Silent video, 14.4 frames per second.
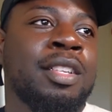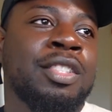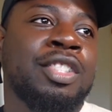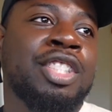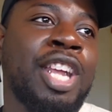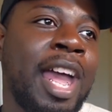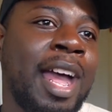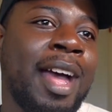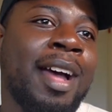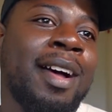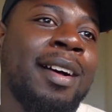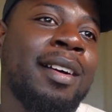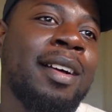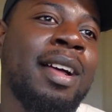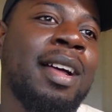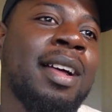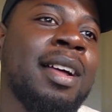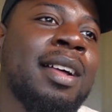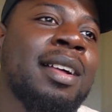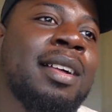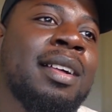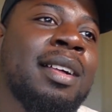Child,
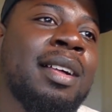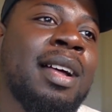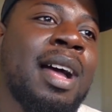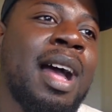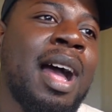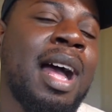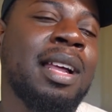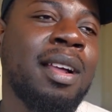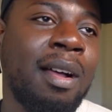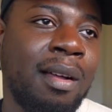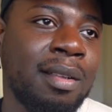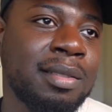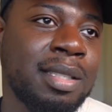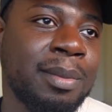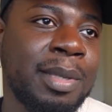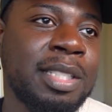I called him.